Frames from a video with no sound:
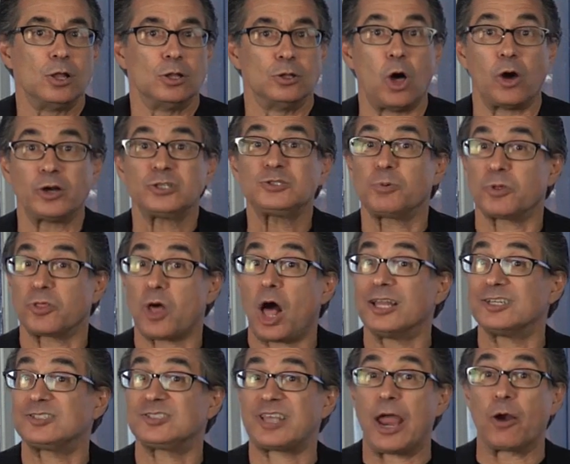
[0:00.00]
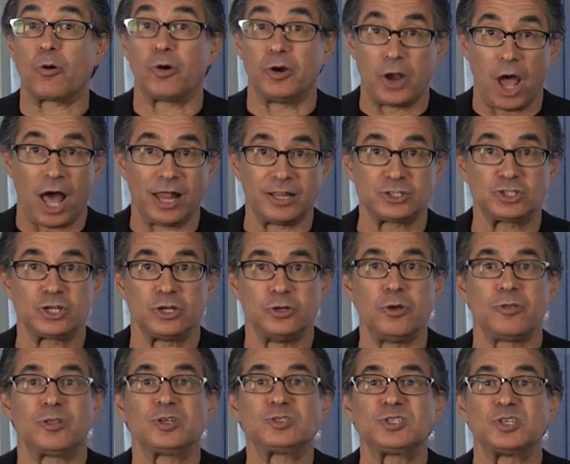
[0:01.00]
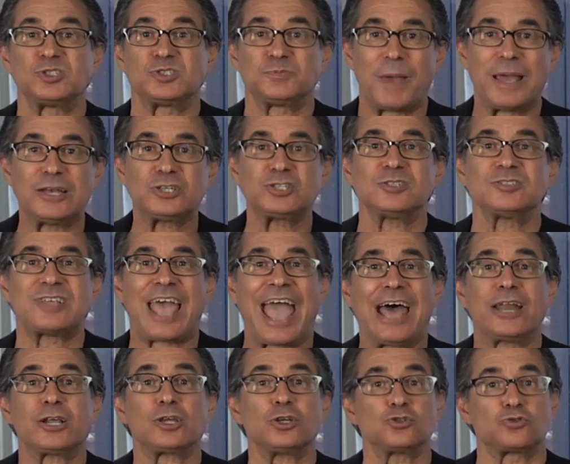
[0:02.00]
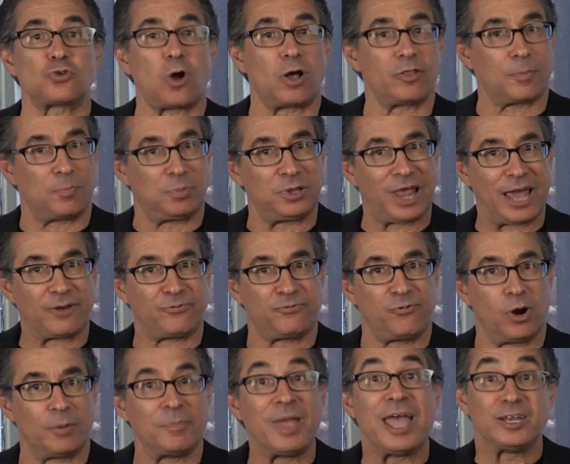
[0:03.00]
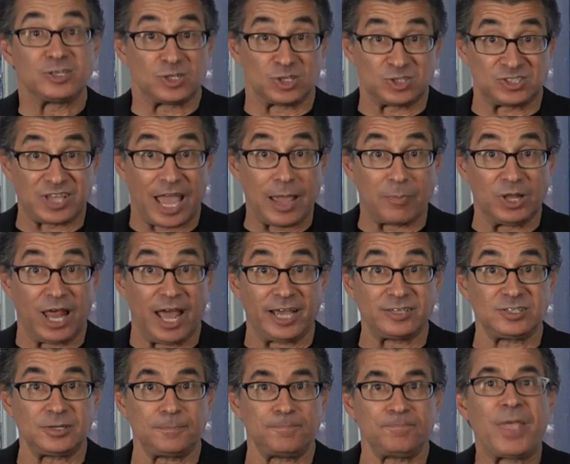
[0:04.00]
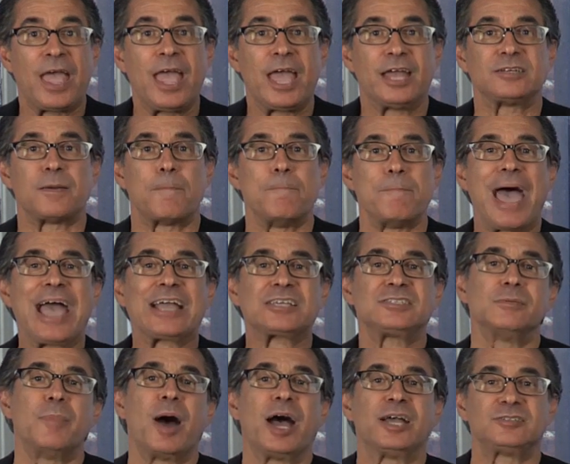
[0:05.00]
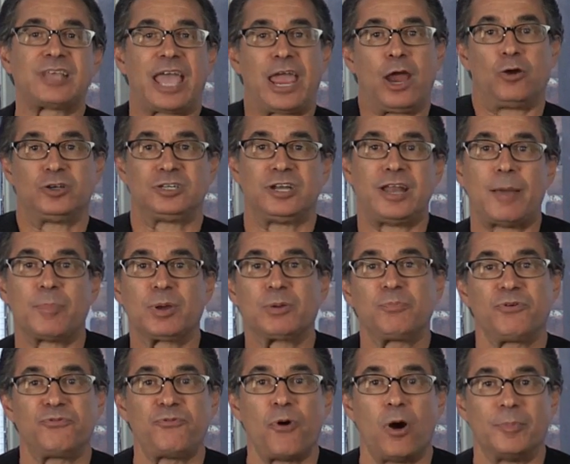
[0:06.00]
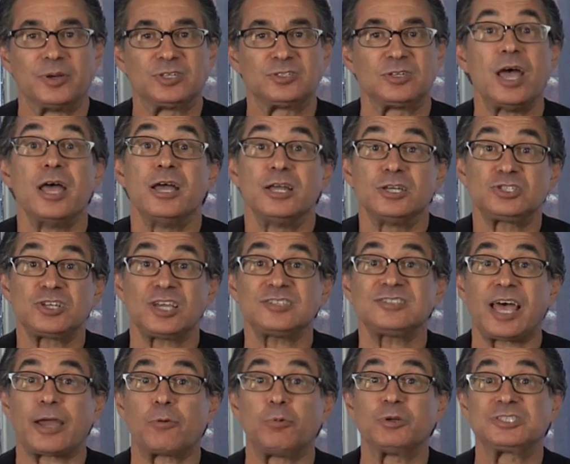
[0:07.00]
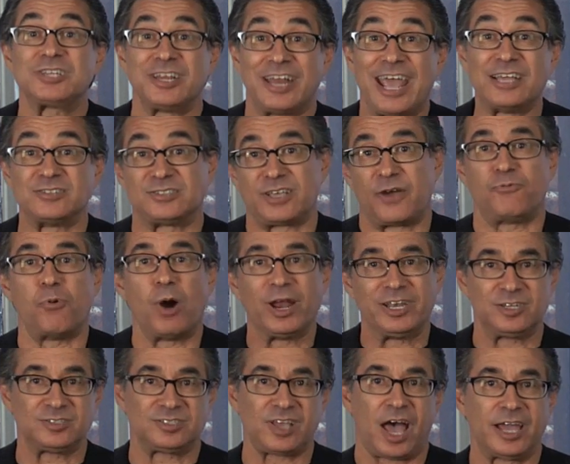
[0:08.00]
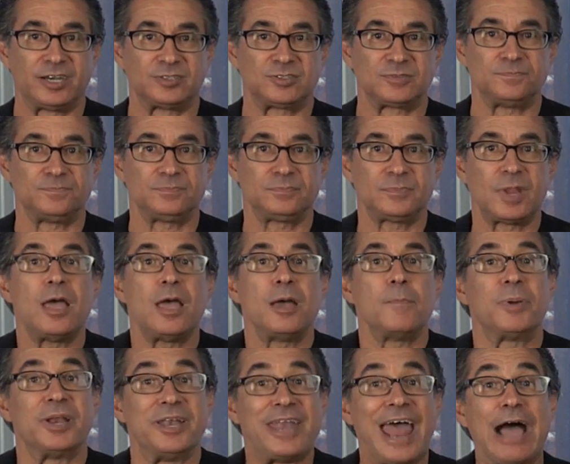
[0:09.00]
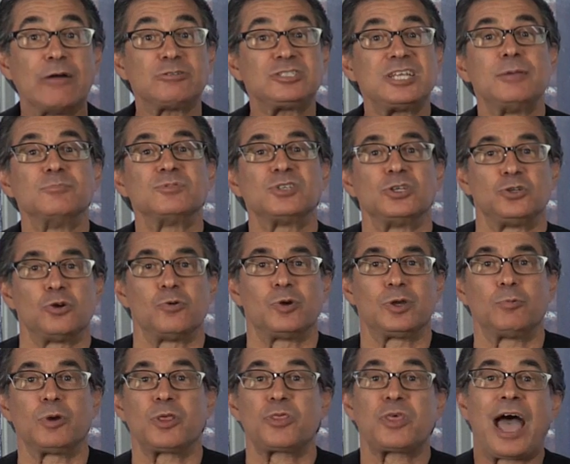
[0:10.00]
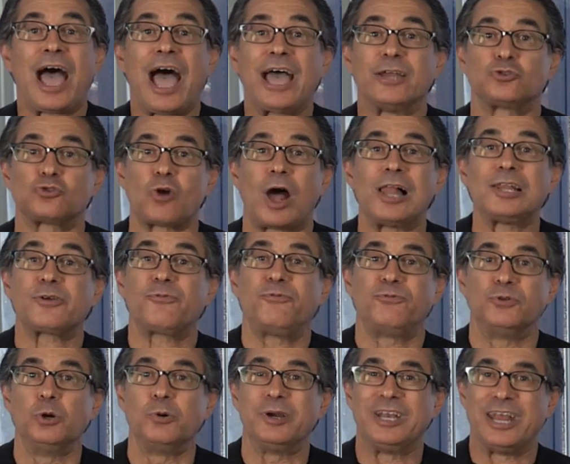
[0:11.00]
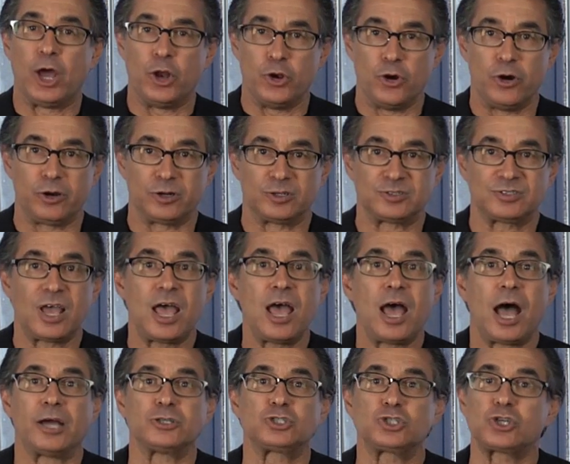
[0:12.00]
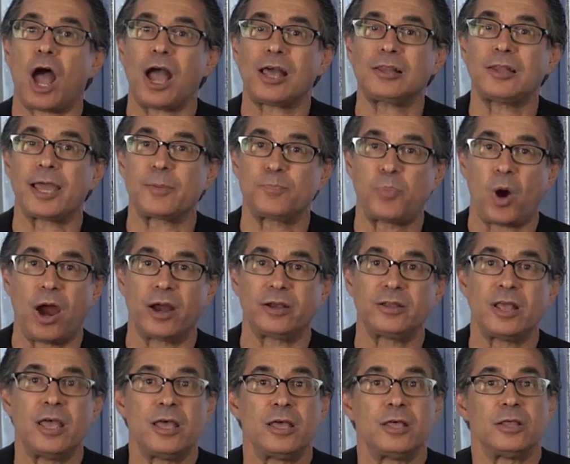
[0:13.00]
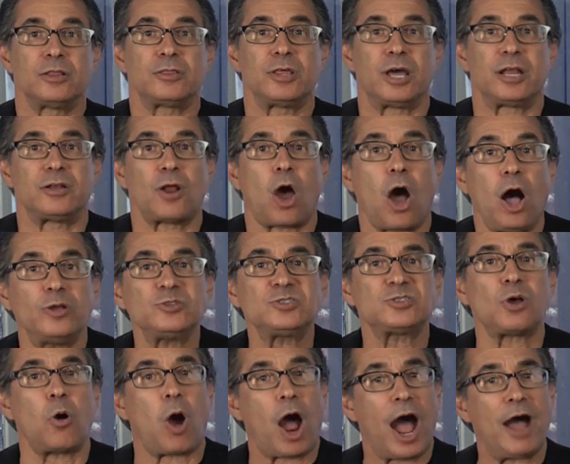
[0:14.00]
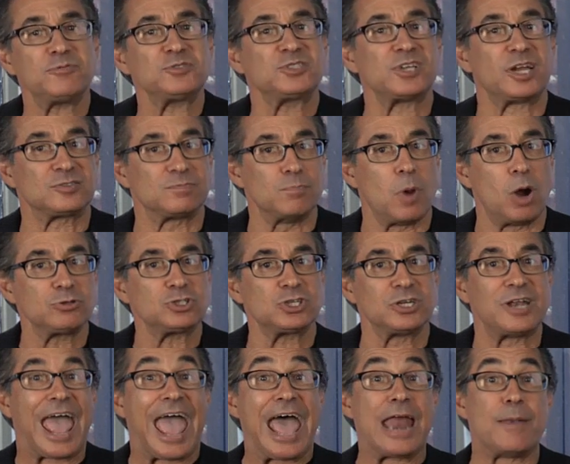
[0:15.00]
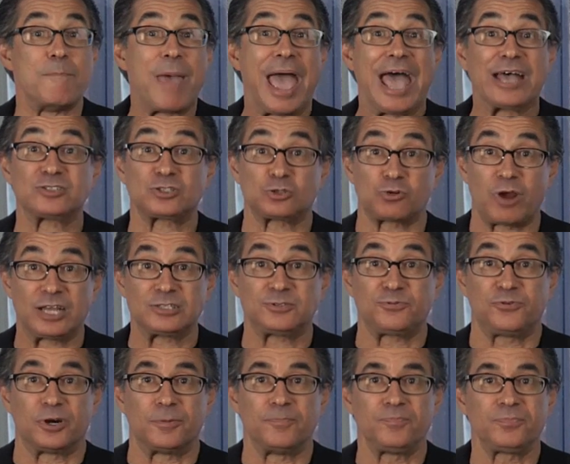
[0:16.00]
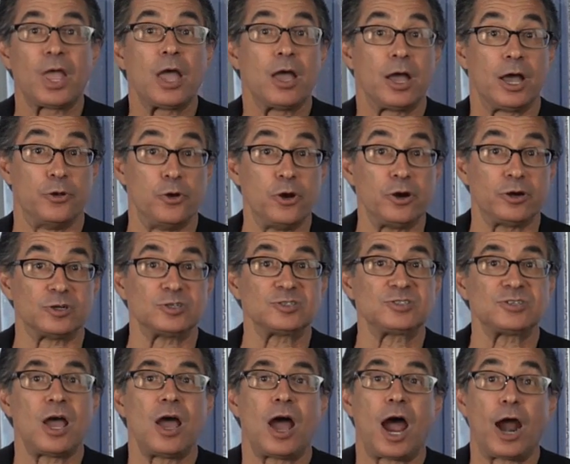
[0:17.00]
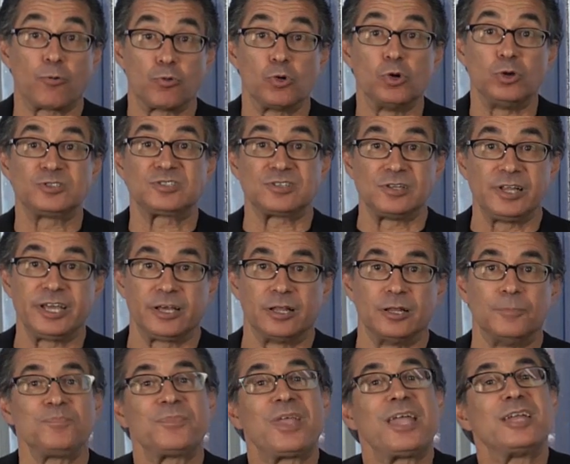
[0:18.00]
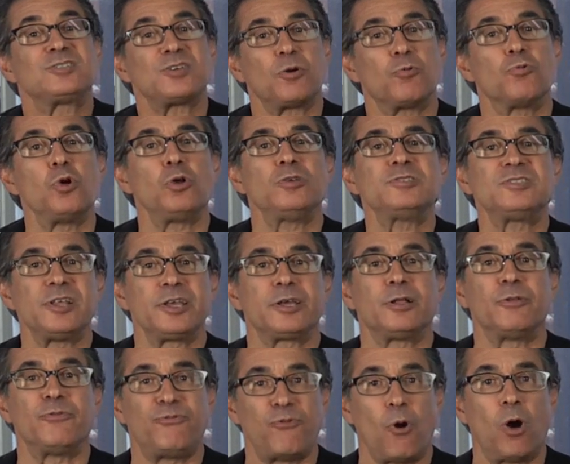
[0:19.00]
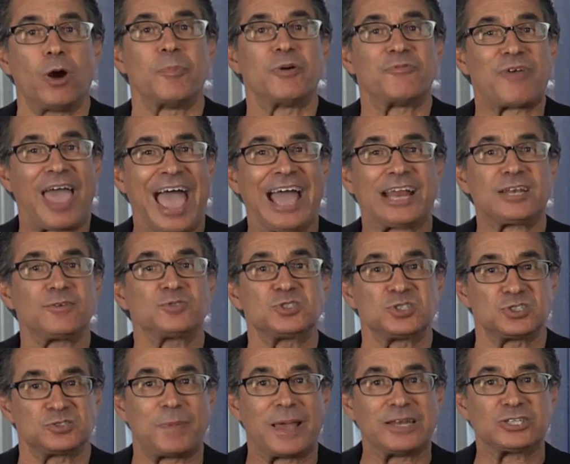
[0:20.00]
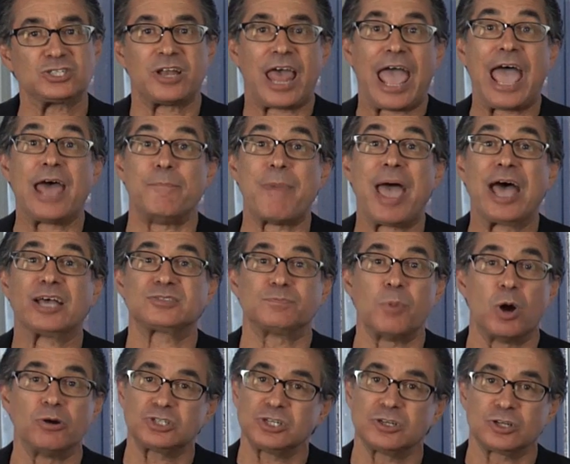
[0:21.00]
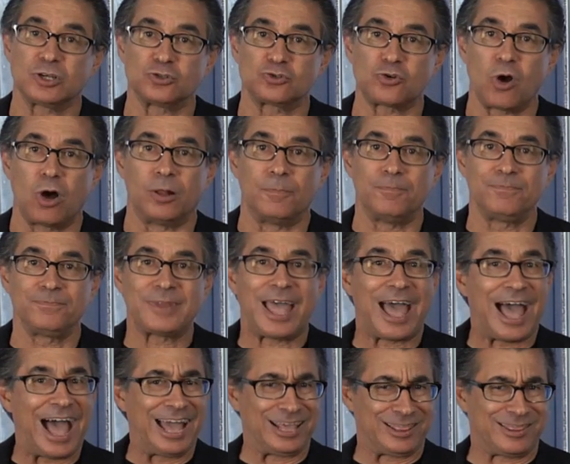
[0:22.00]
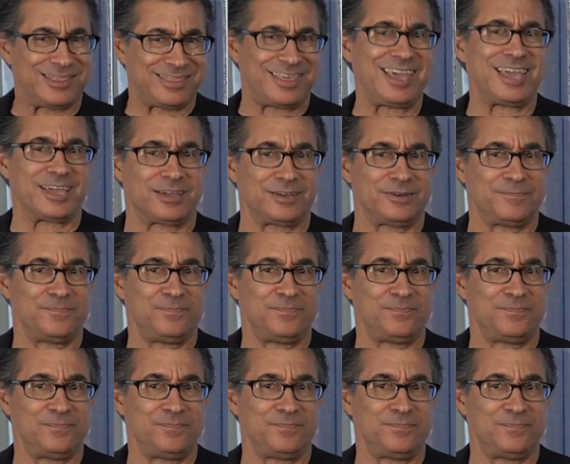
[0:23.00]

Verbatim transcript: Lotus, with all its aero knowledge, knew that suspensions had to control the platform to stabilize it and to maximize aerodynamic performance, just like with today's F1 designs. But now teams are doing with hydraulic fluid inerters, a shock like part that also offsets motion and mass transfer. Inerters are rules legal. It's a rules legal form of active suspension and mass motion control, I think